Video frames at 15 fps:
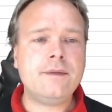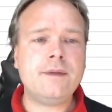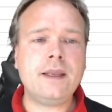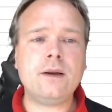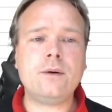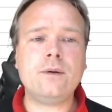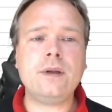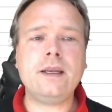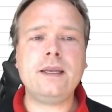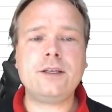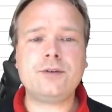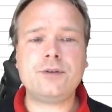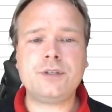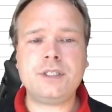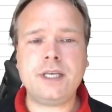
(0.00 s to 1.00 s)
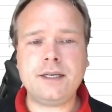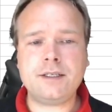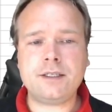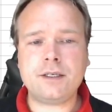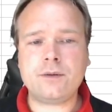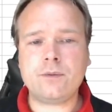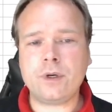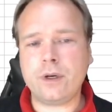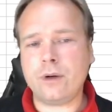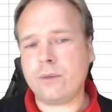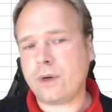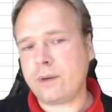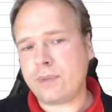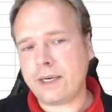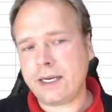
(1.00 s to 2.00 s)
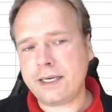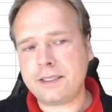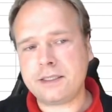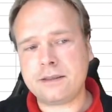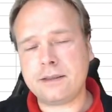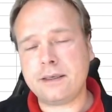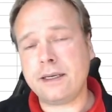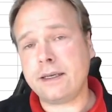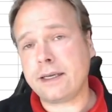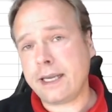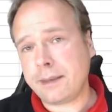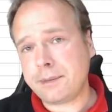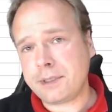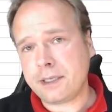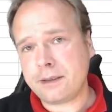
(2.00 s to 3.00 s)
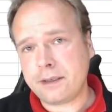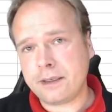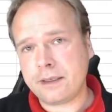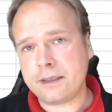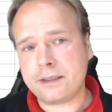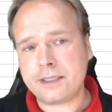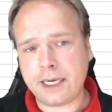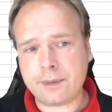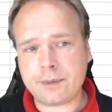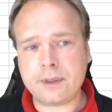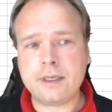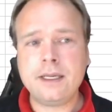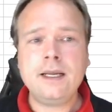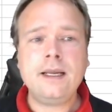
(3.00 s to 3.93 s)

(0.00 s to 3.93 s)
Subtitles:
then I only need to change it one place in the captain table.